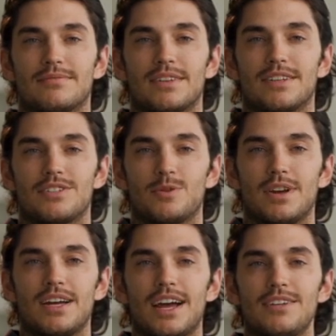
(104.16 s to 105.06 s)
It's
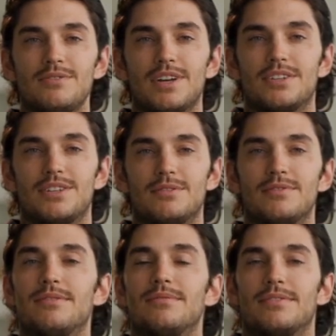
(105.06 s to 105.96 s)
quick and
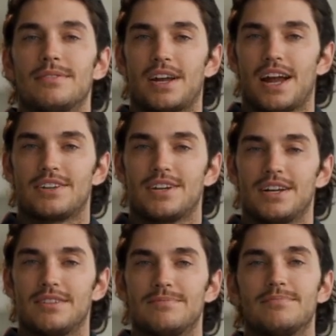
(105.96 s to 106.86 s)
effective. Hack
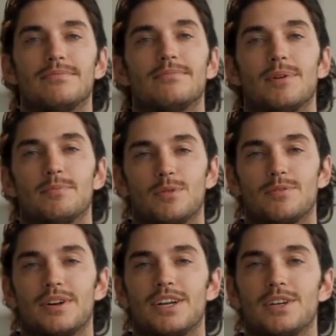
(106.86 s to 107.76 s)
10. Pimples
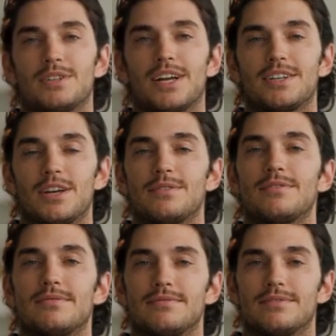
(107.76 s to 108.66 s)
making your day tough?